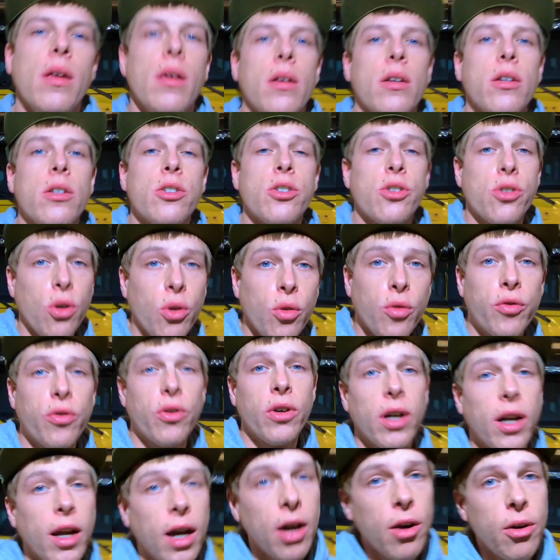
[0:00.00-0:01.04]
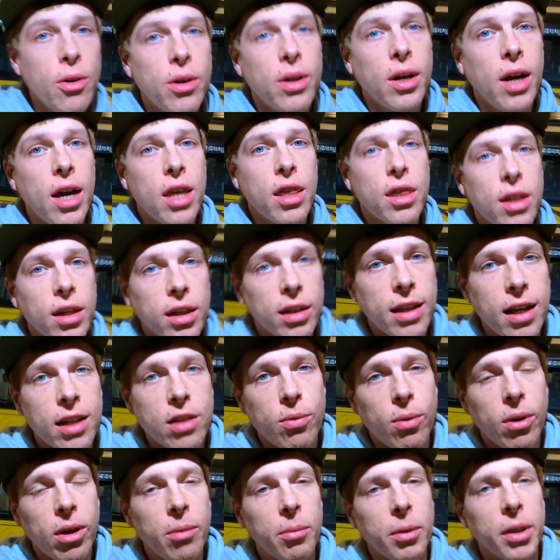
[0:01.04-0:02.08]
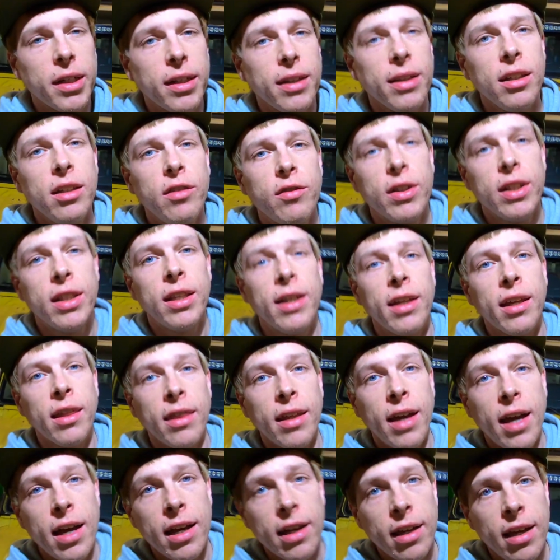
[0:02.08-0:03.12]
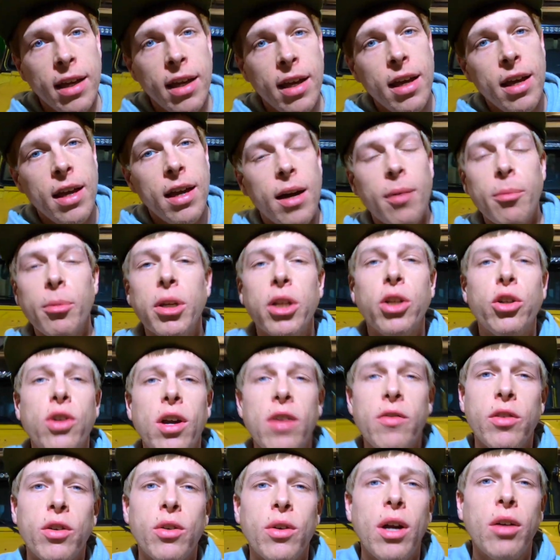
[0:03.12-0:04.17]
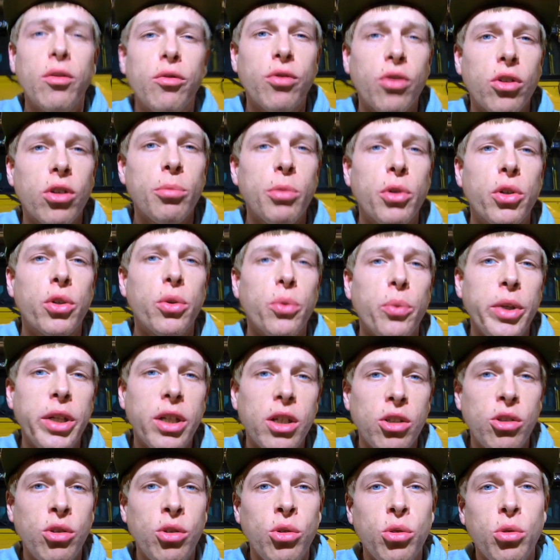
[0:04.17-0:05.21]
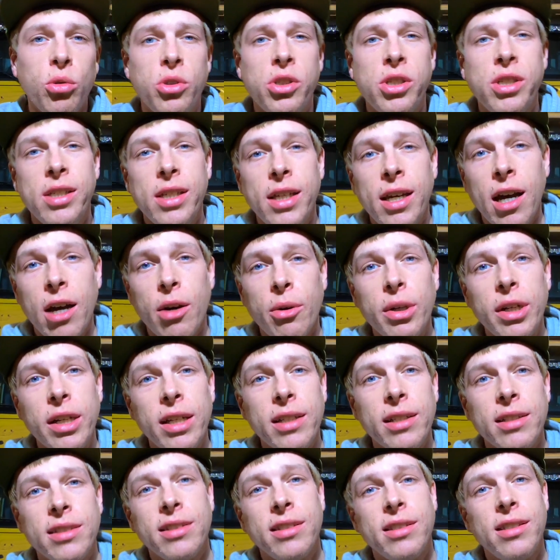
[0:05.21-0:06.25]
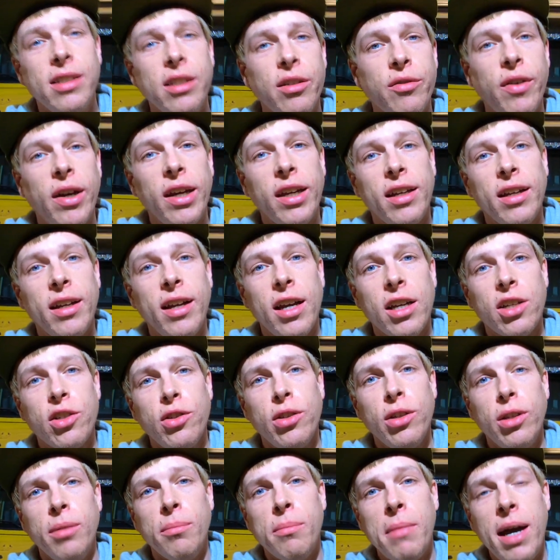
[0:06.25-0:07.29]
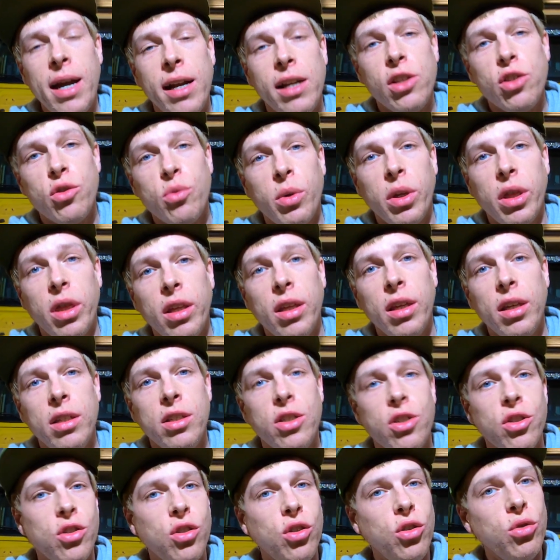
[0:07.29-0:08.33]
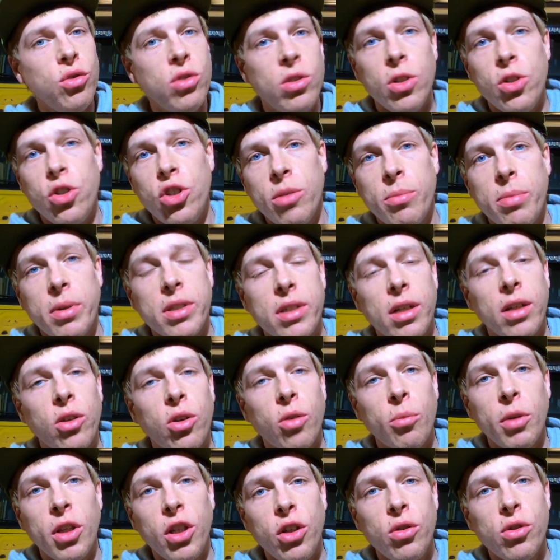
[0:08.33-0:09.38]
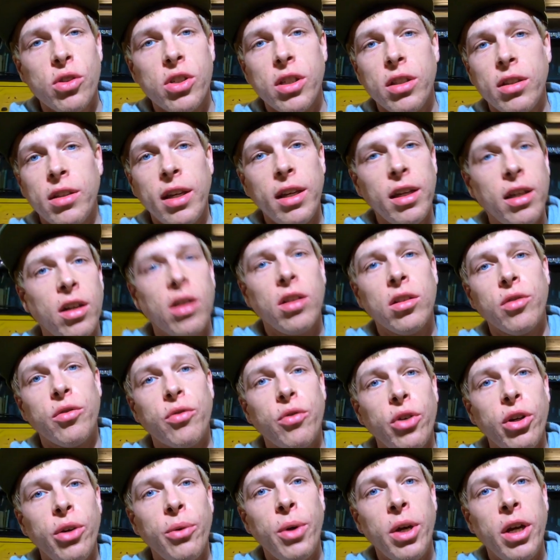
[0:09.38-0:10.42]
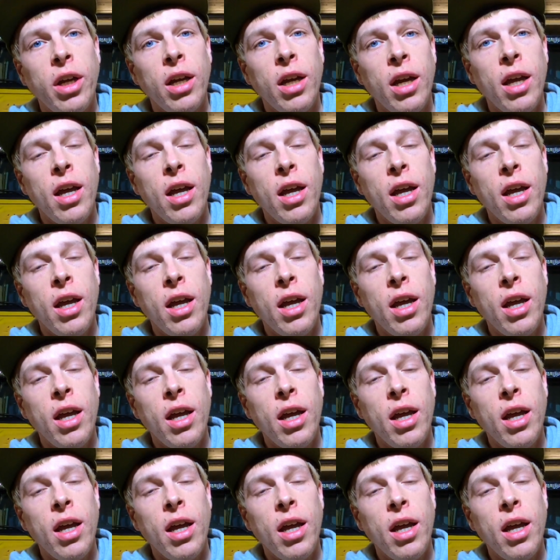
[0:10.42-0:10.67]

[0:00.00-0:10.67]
So for now, I think that's why I'm gonna leave it like that. I'm gonna drive it around for about a week or two, see how it is, see if I can actually manage with it, just use the Jeep as I normally use it, take it on the freeway.